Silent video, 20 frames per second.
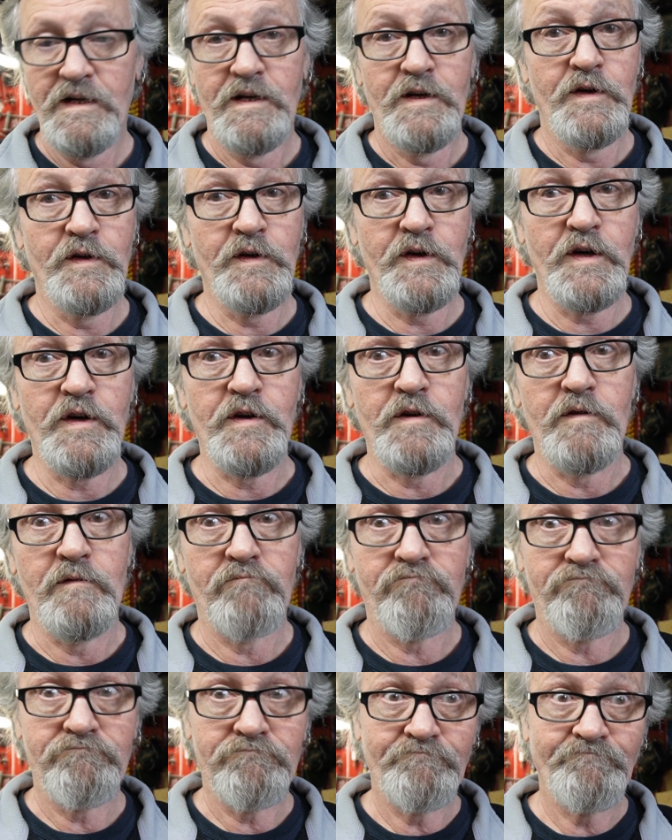Who knew?
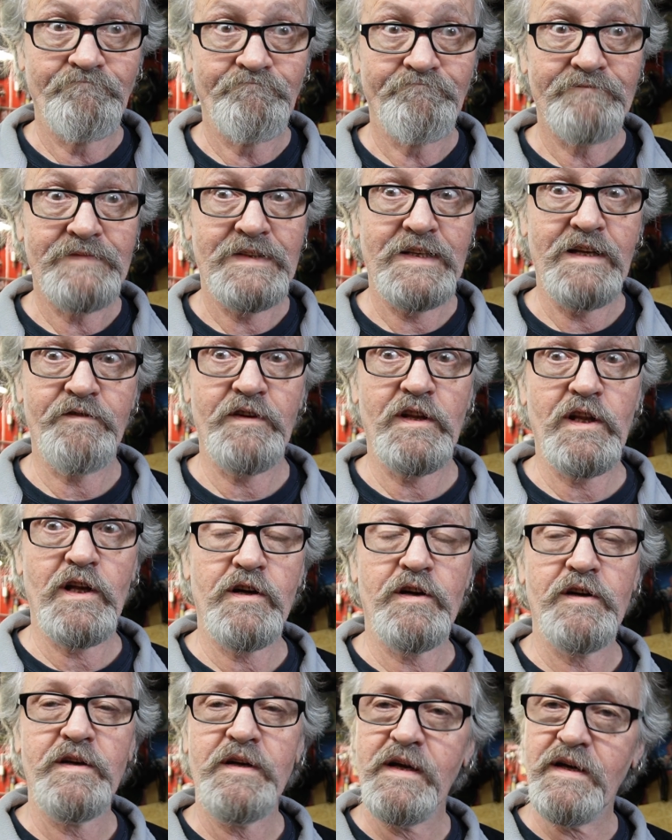Live and
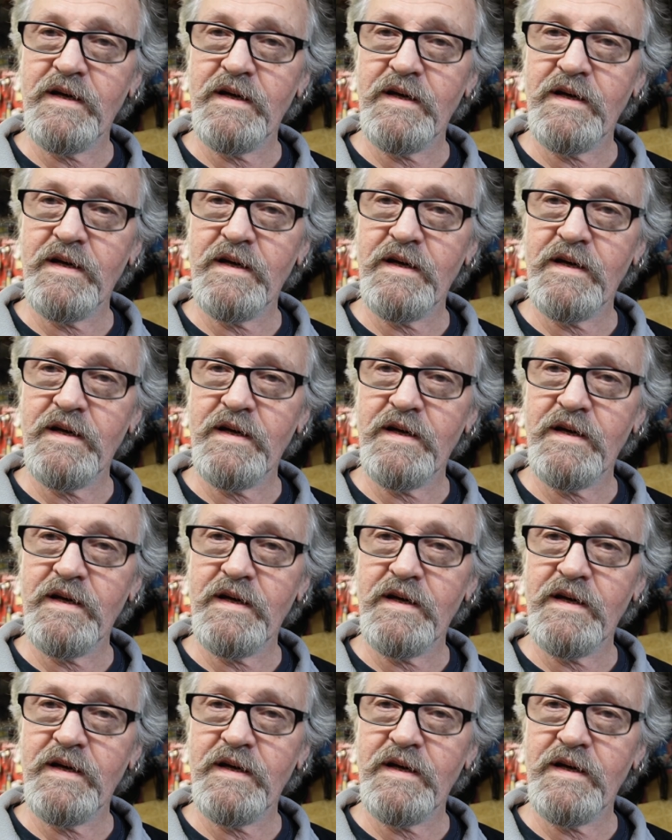learn,